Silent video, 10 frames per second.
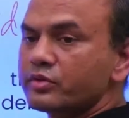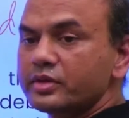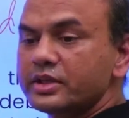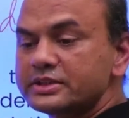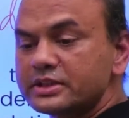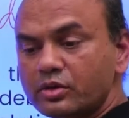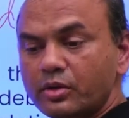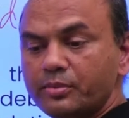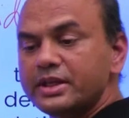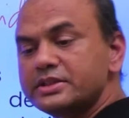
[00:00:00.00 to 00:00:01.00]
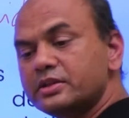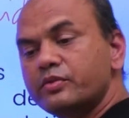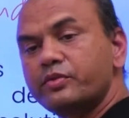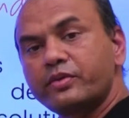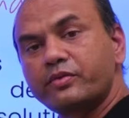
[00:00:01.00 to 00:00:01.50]
this is a combination of
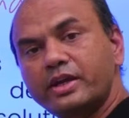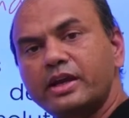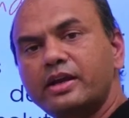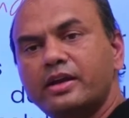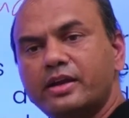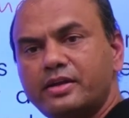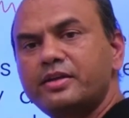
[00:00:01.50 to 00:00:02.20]
equity and debt.